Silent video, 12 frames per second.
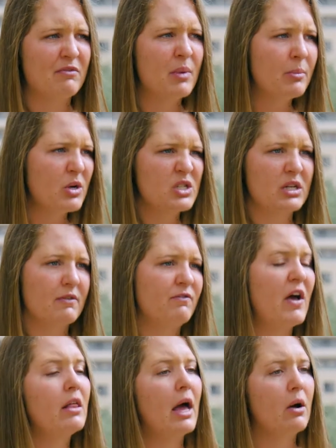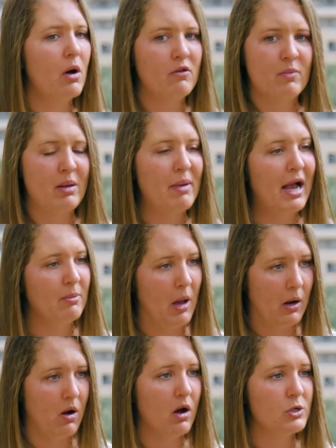members fell out of my
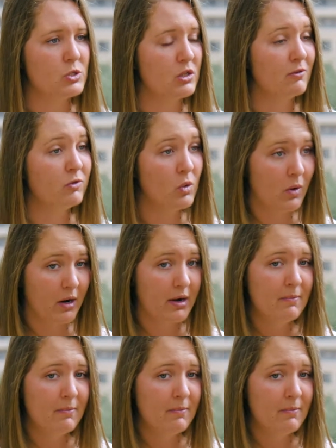backpack onto the floor.